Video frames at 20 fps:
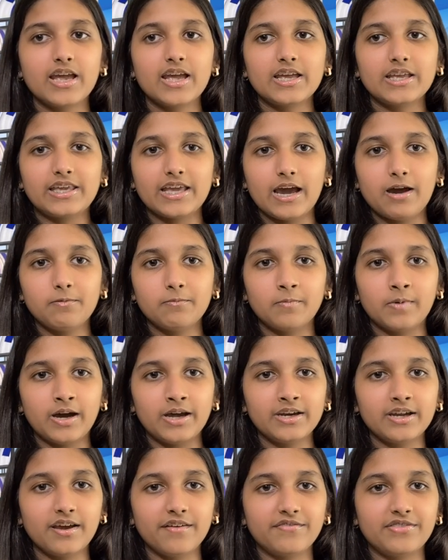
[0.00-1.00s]
Get one
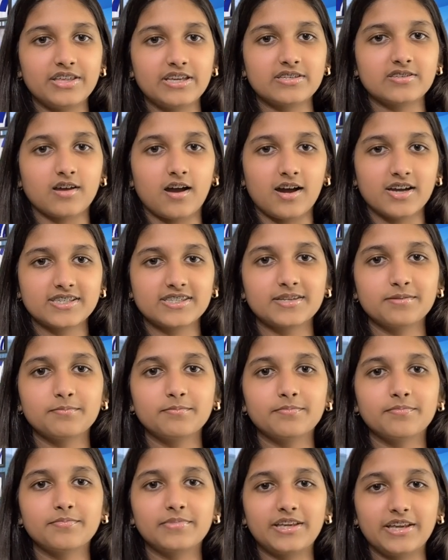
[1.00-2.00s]
of these awesome
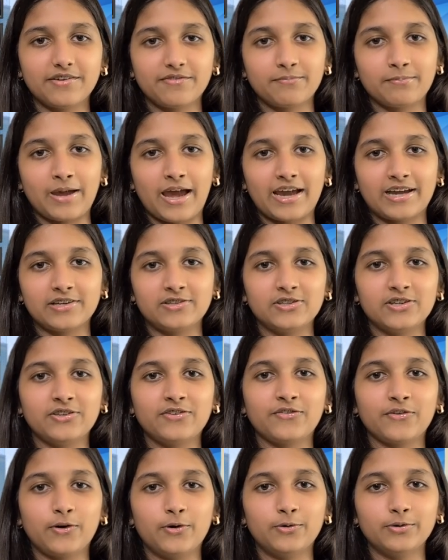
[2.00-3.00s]
gift packages
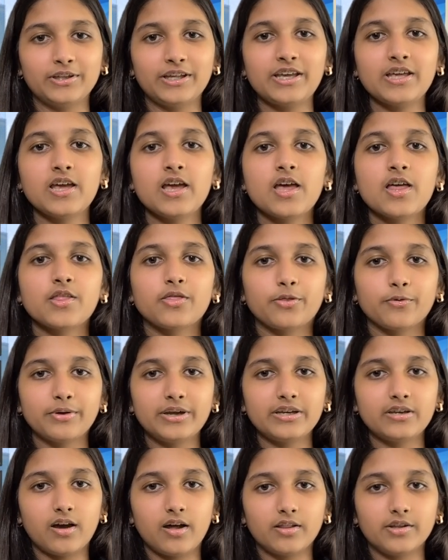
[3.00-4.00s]
for only
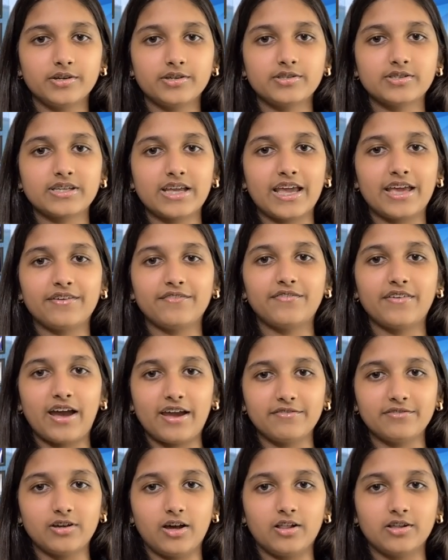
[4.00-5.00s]
$3 and
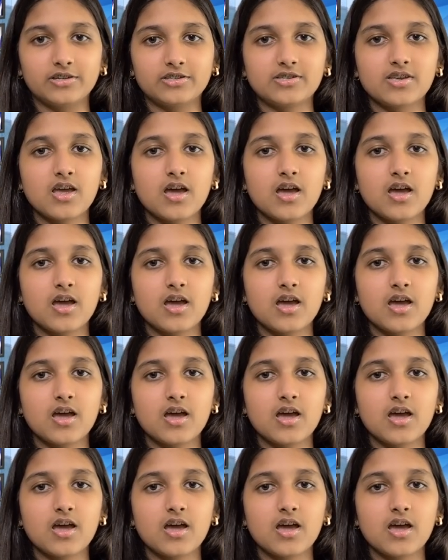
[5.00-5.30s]
$5.